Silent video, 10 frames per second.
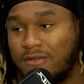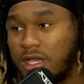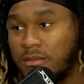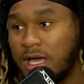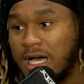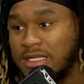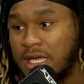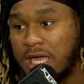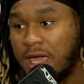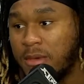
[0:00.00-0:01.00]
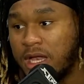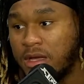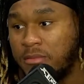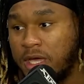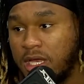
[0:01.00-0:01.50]
to them guys. They came out and
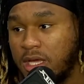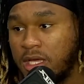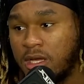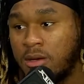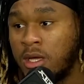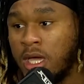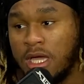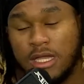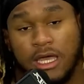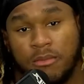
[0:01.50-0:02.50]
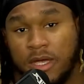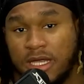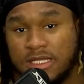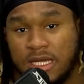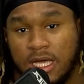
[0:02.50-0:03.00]
competed, and, you know, they
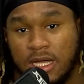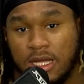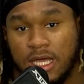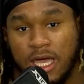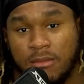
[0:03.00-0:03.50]
competed to the end of the game.